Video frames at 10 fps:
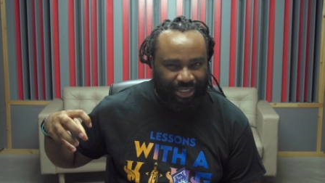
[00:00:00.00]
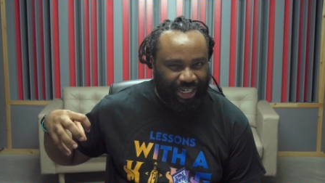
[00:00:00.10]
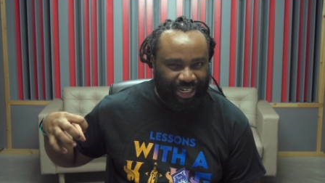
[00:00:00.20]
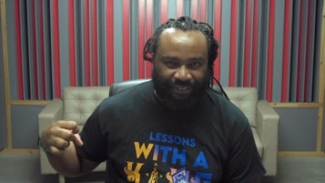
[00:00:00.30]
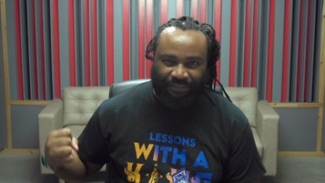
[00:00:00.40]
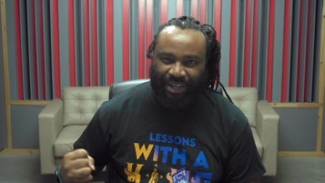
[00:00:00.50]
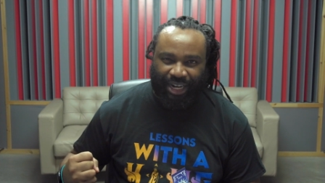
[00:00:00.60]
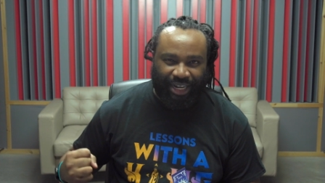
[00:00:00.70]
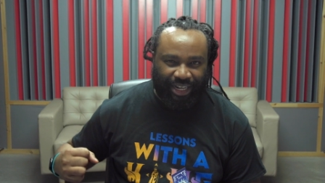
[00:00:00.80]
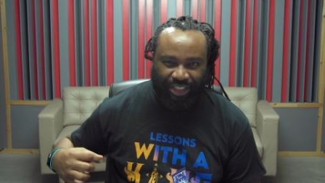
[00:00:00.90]
take that
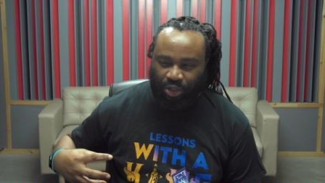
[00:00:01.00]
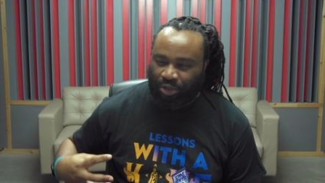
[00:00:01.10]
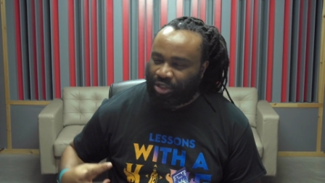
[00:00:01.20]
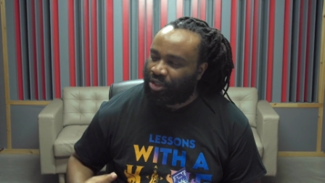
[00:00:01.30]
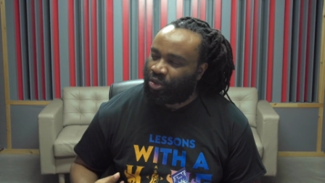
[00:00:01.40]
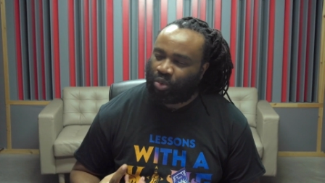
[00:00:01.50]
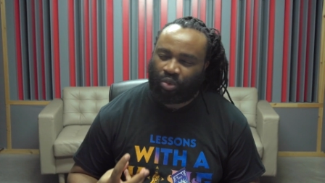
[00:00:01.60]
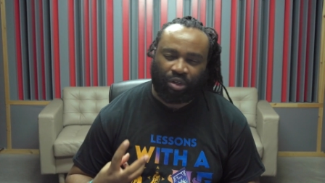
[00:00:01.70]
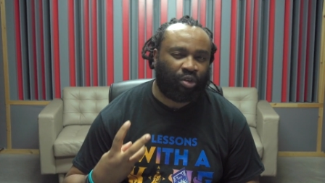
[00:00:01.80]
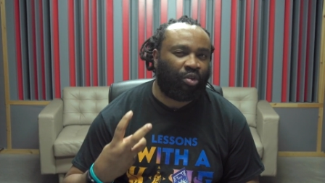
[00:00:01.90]
fire that is causing you to
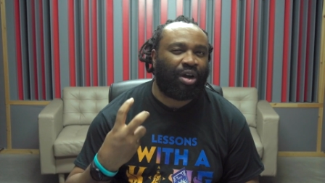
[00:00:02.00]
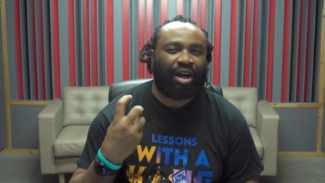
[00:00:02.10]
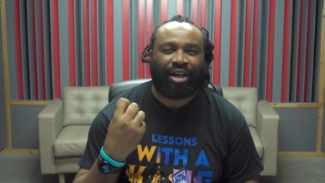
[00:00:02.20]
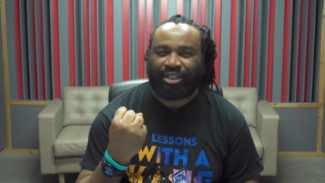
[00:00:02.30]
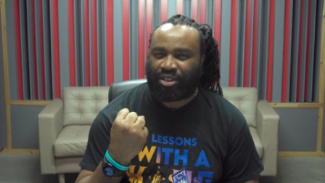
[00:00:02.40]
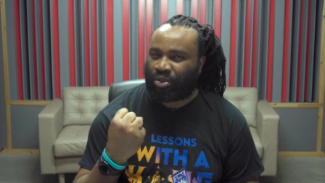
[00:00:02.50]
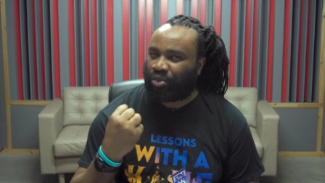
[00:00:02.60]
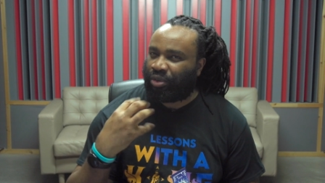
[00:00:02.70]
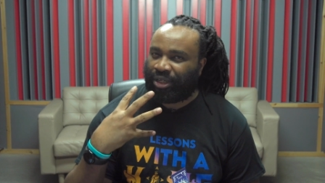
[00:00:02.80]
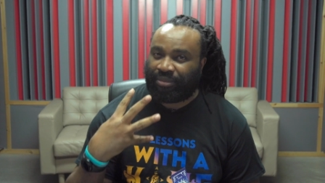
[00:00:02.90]
want to go out and
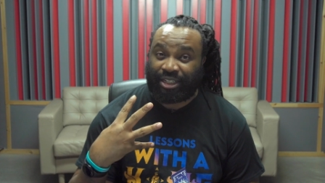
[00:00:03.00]
scream